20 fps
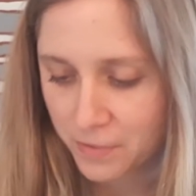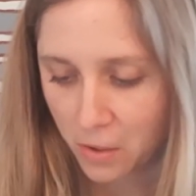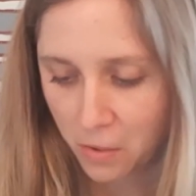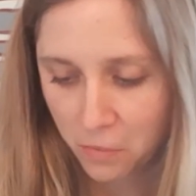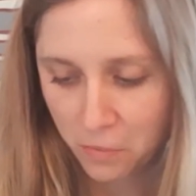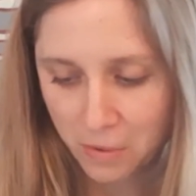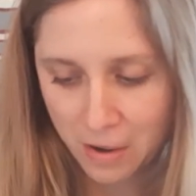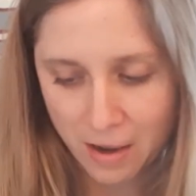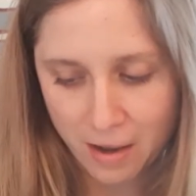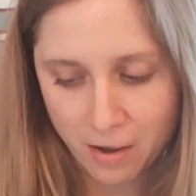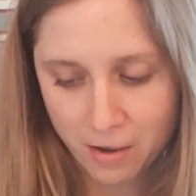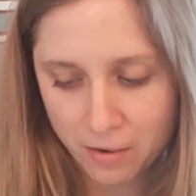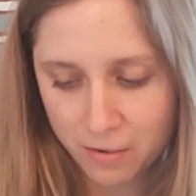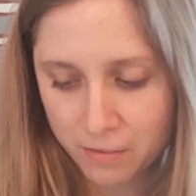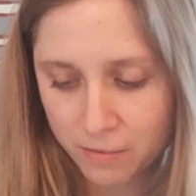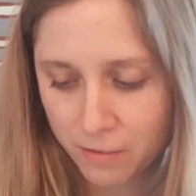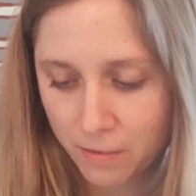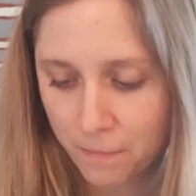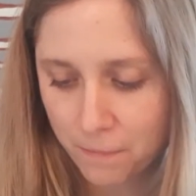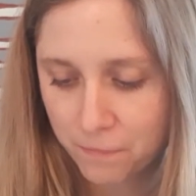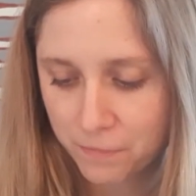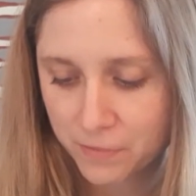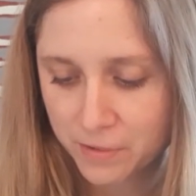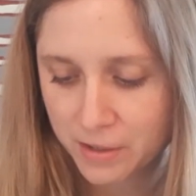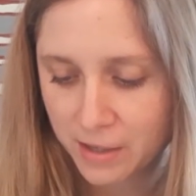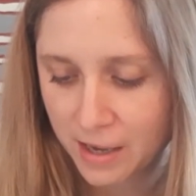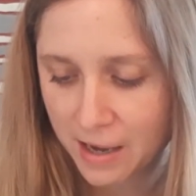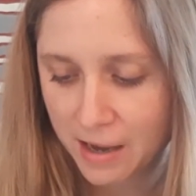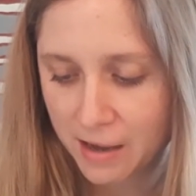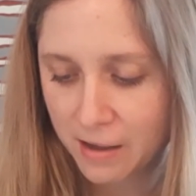Wow.
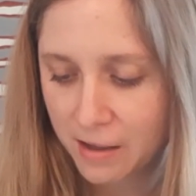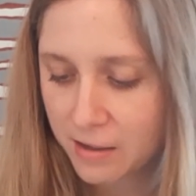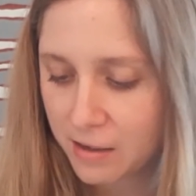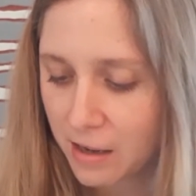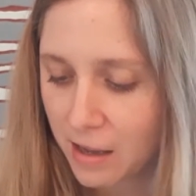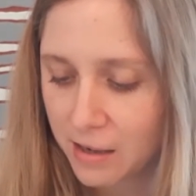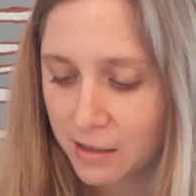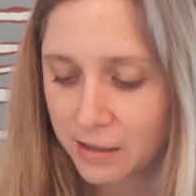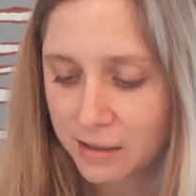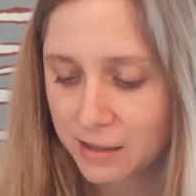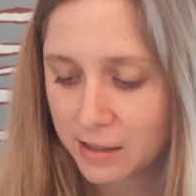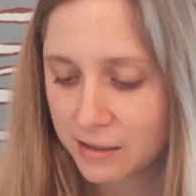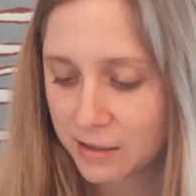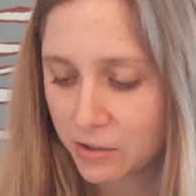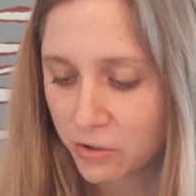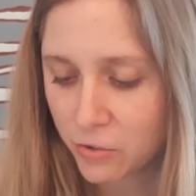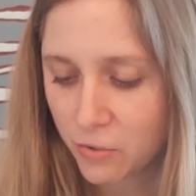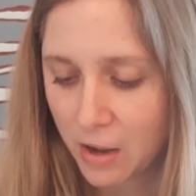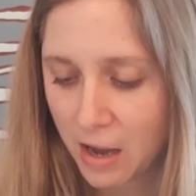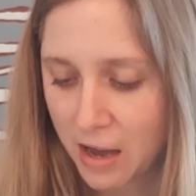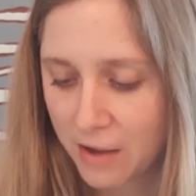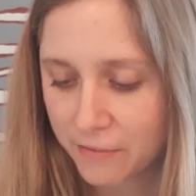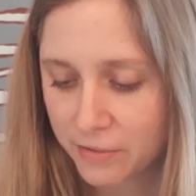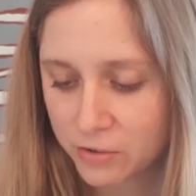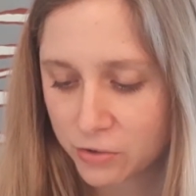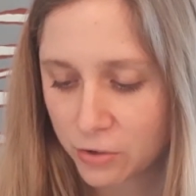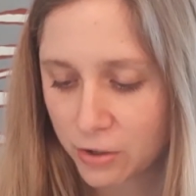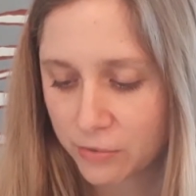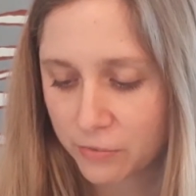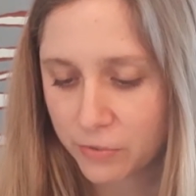Yeah, and anything that you haven't
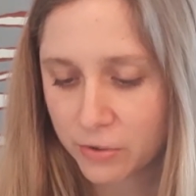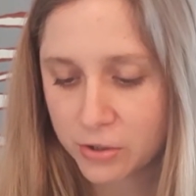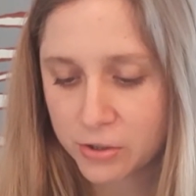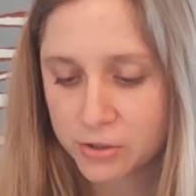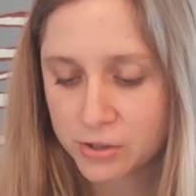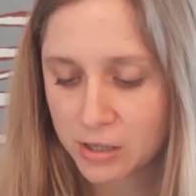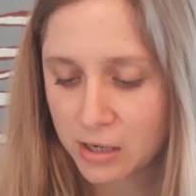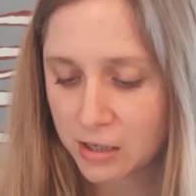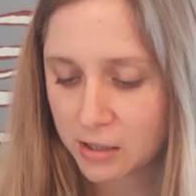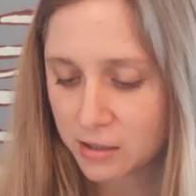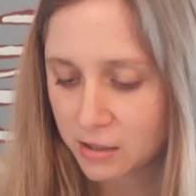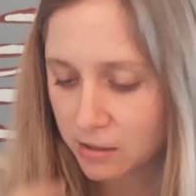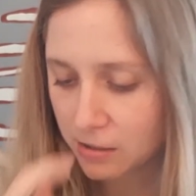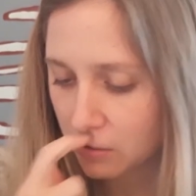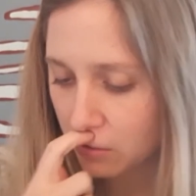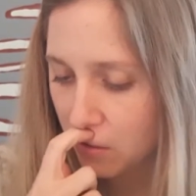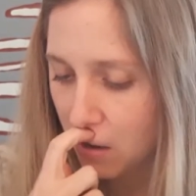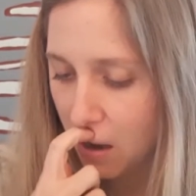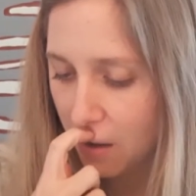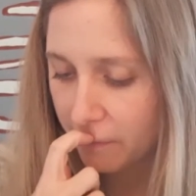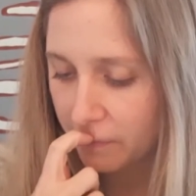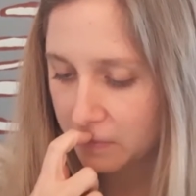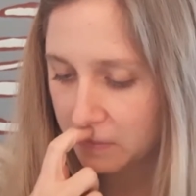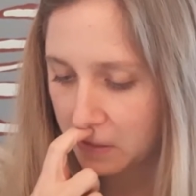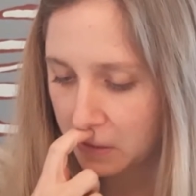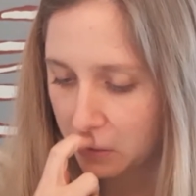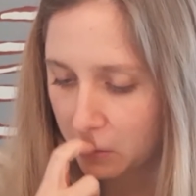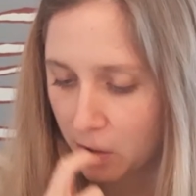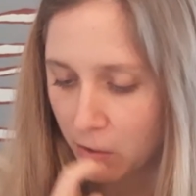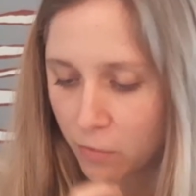traversed, anything that you haven't
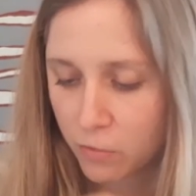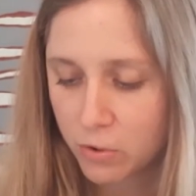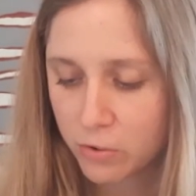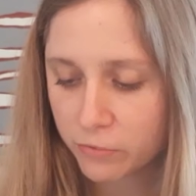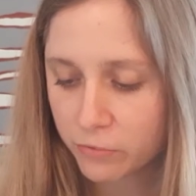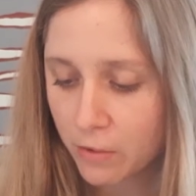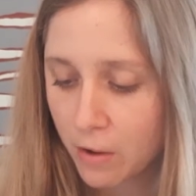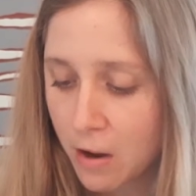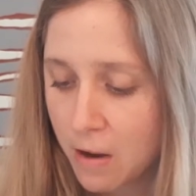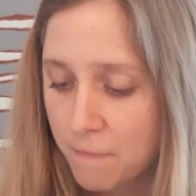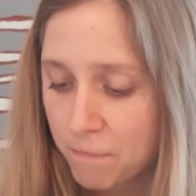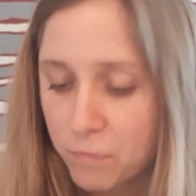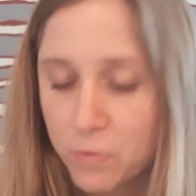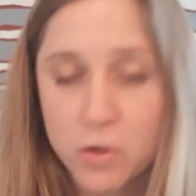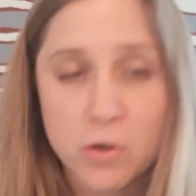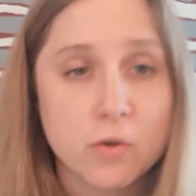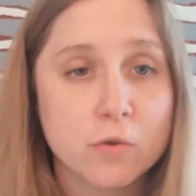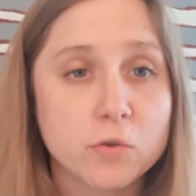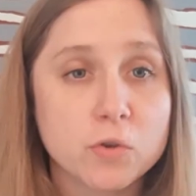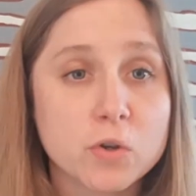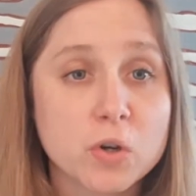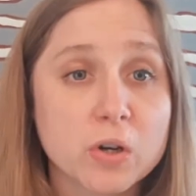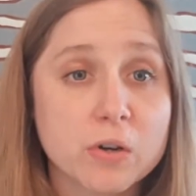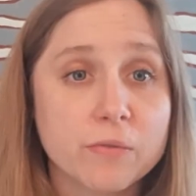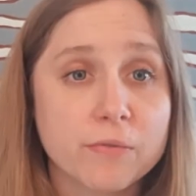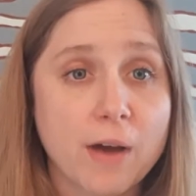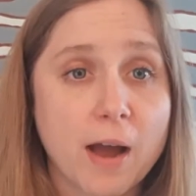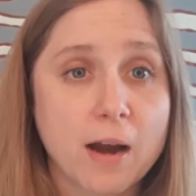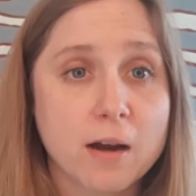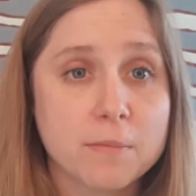let go of, you know, your
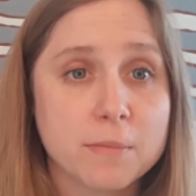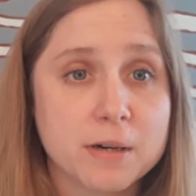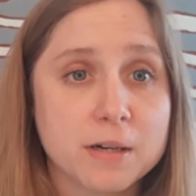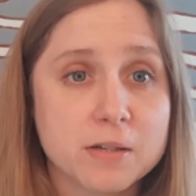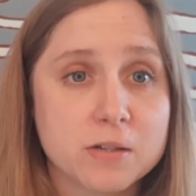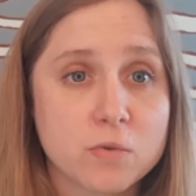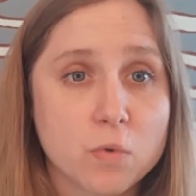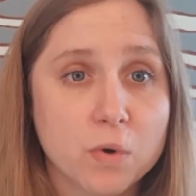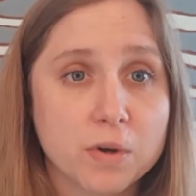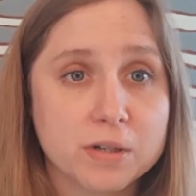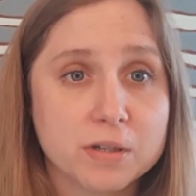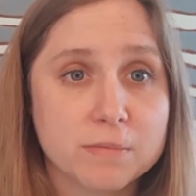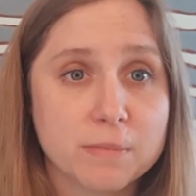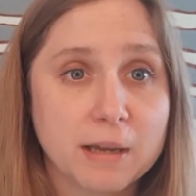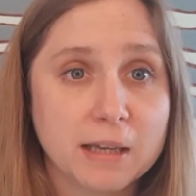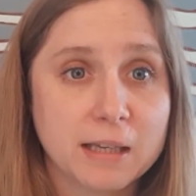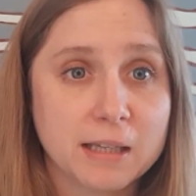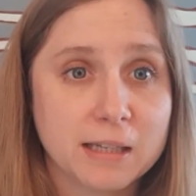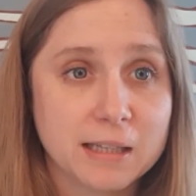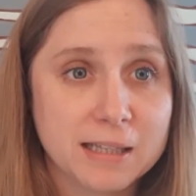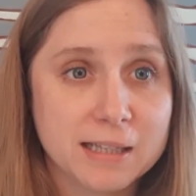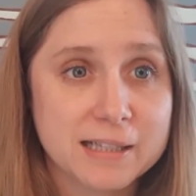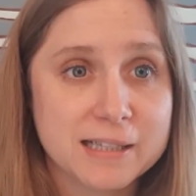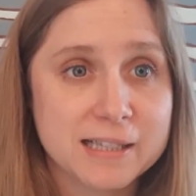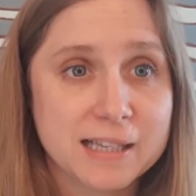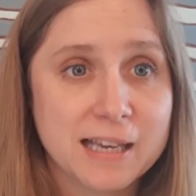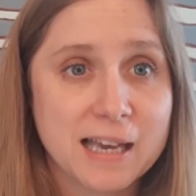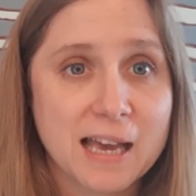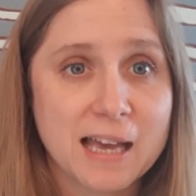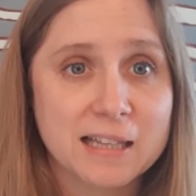environment is going to make it
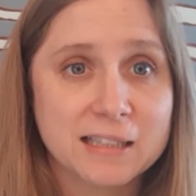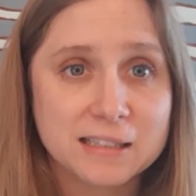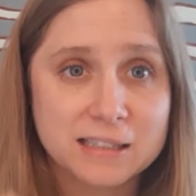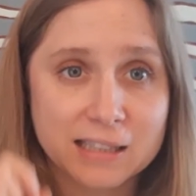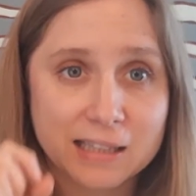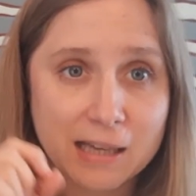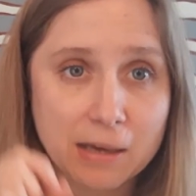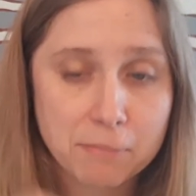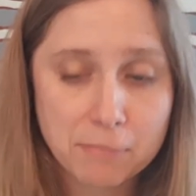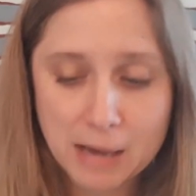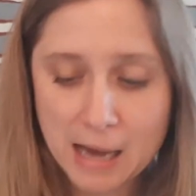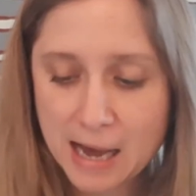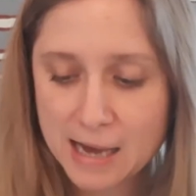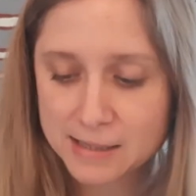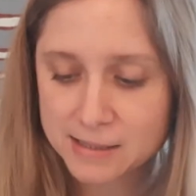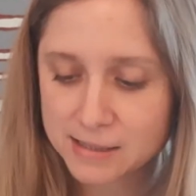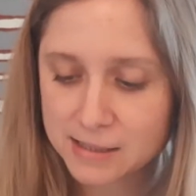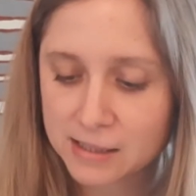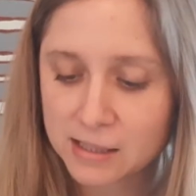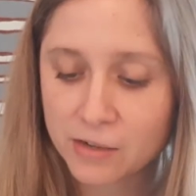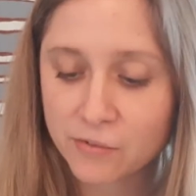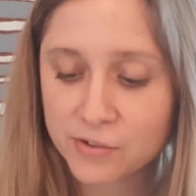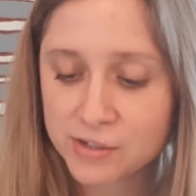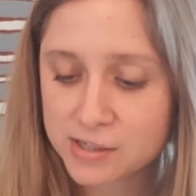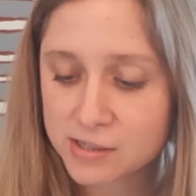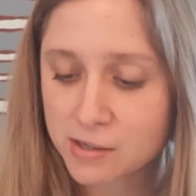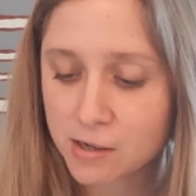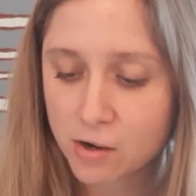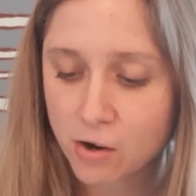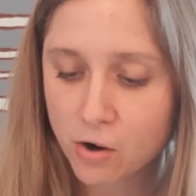easy and to get past it if
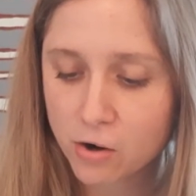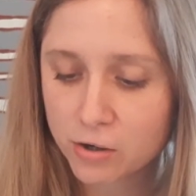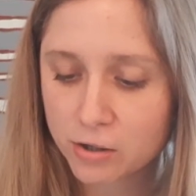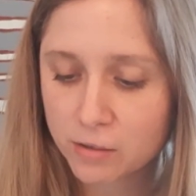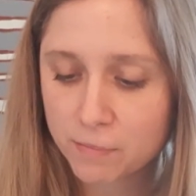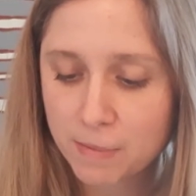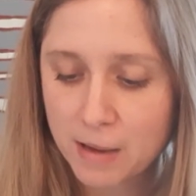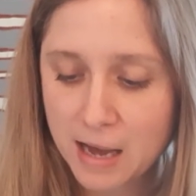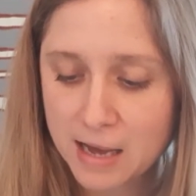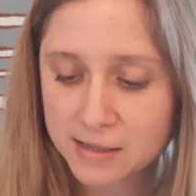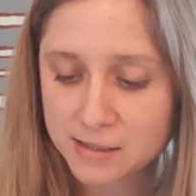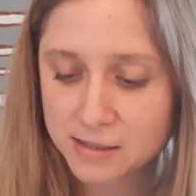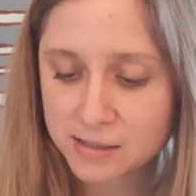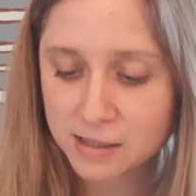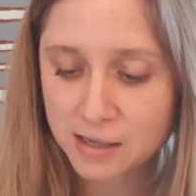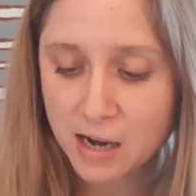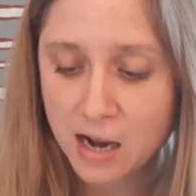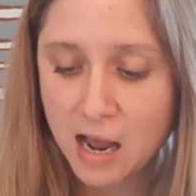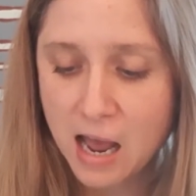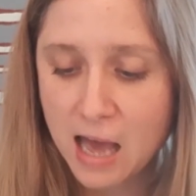it's not already past it.